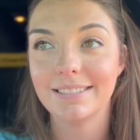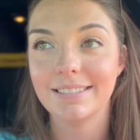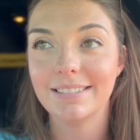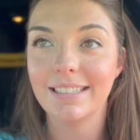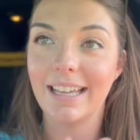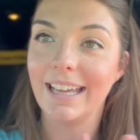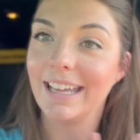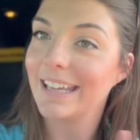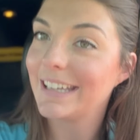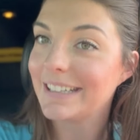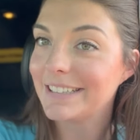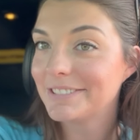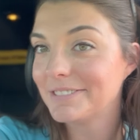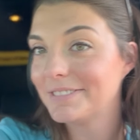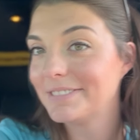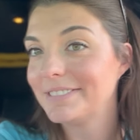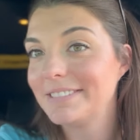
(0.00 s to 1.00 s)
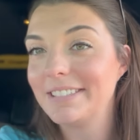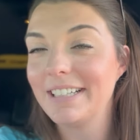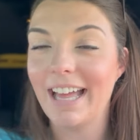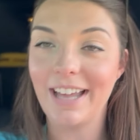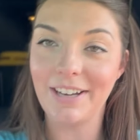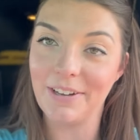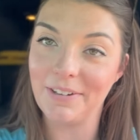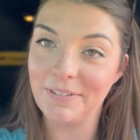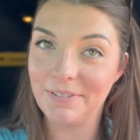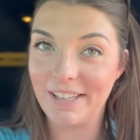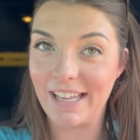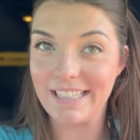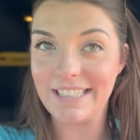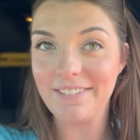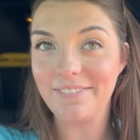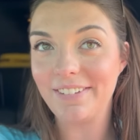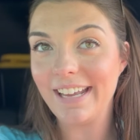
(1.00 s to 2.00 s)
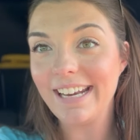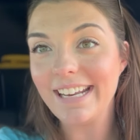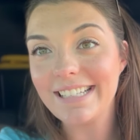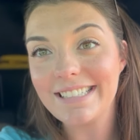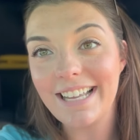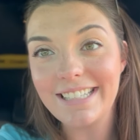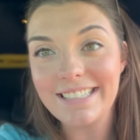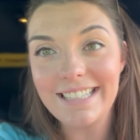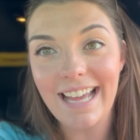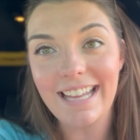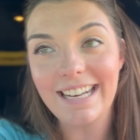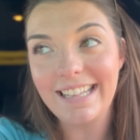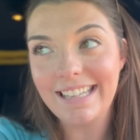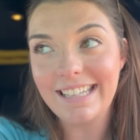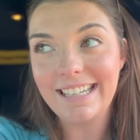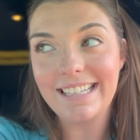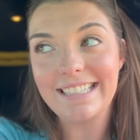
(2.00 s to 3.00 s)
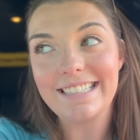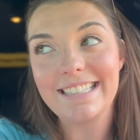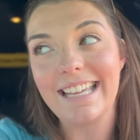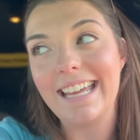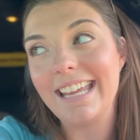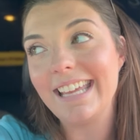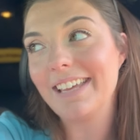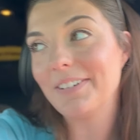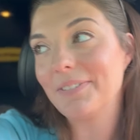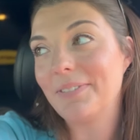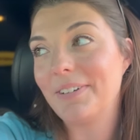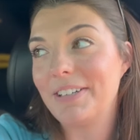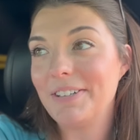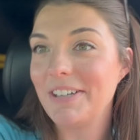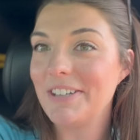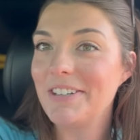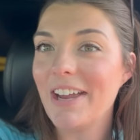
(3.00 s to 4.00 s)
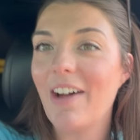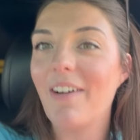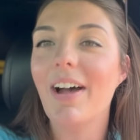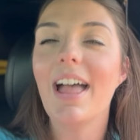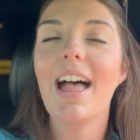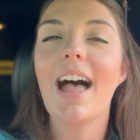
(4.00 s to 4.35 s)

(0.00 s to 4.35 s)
like, I know lesson planning is all done and then it's like, what do I do now?